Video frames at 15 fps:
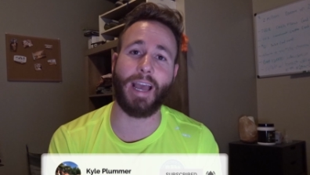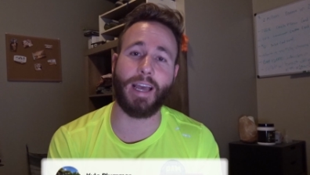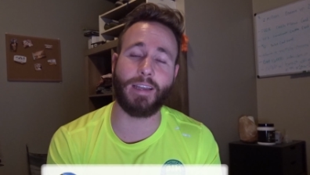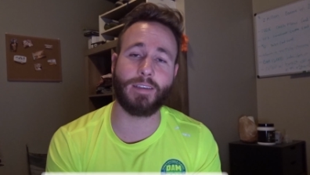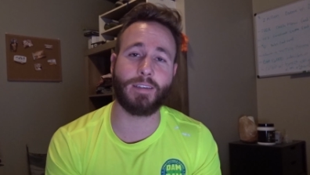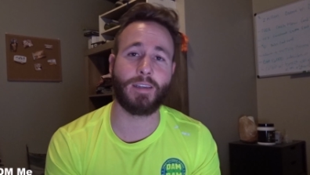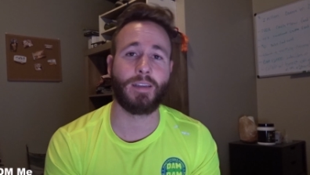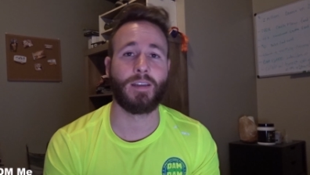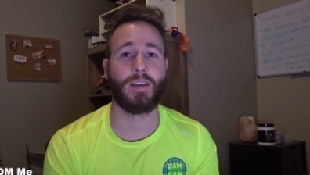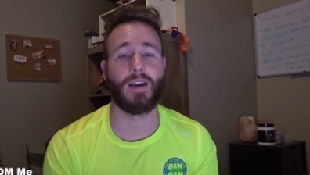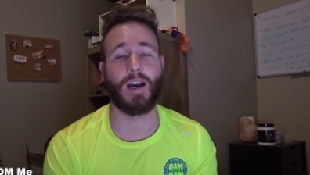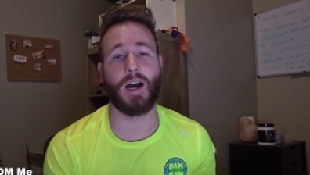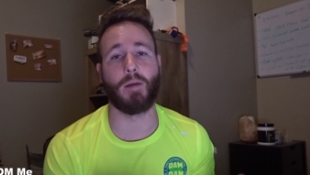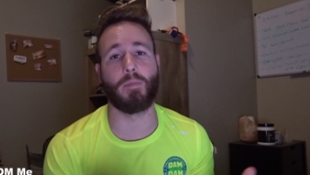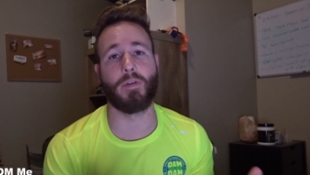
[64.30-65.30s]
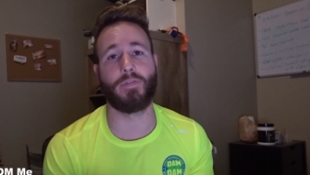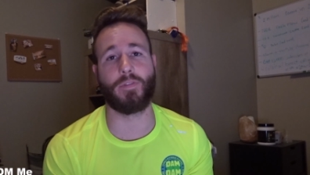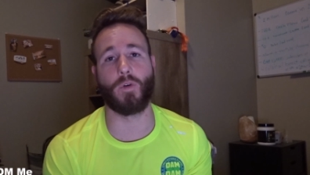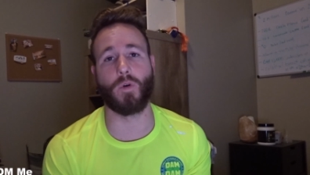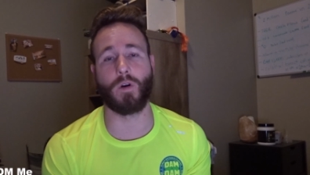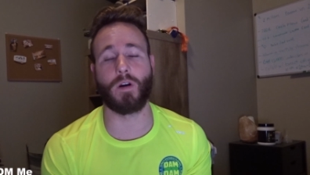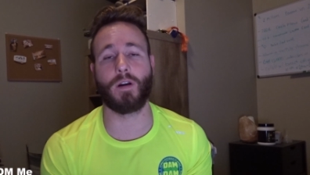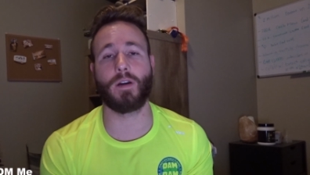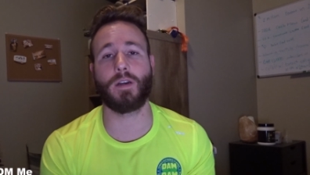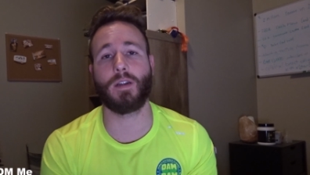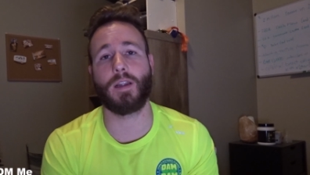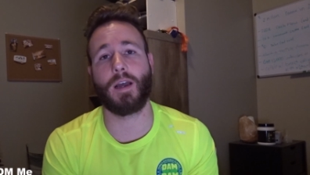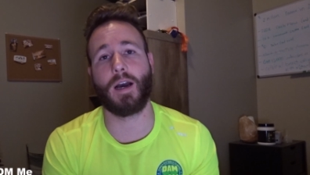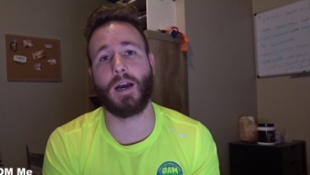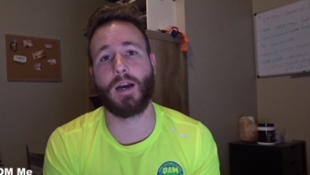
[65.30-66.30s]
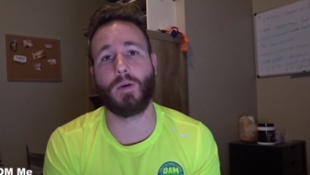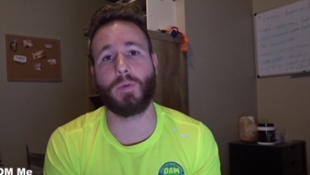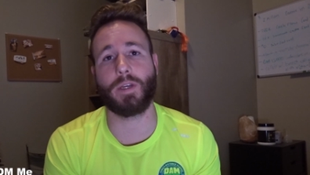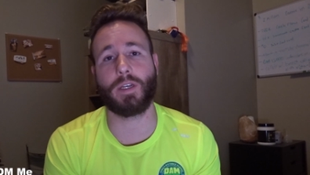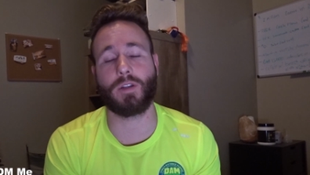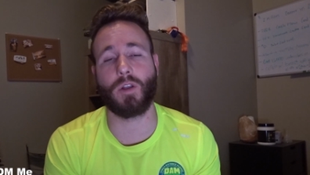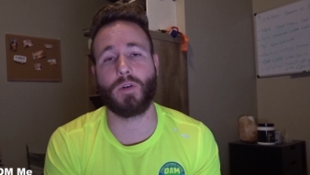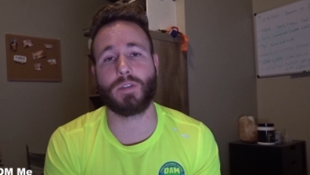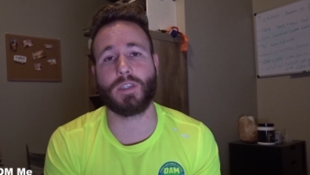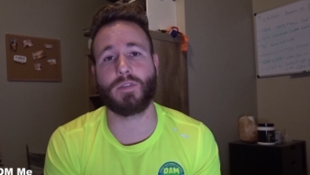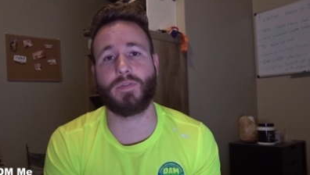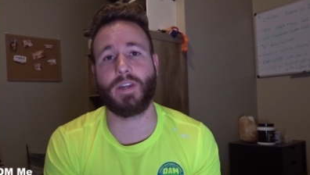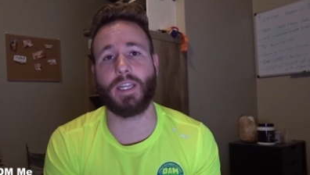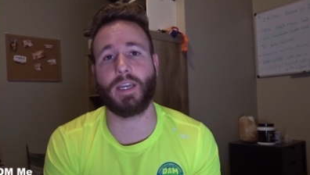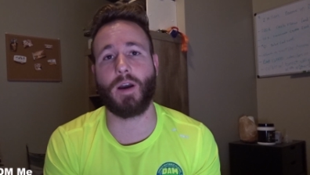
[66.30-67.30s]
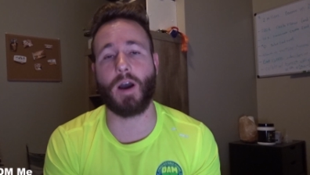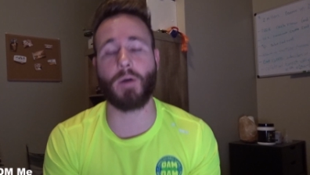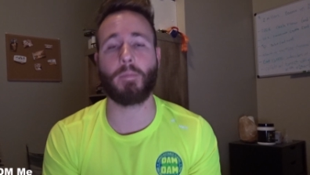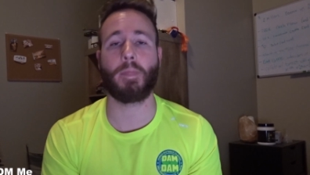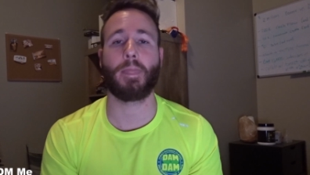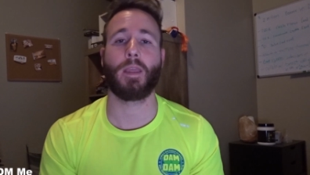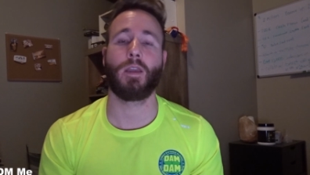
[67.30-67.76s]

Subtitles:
end before we close this video out.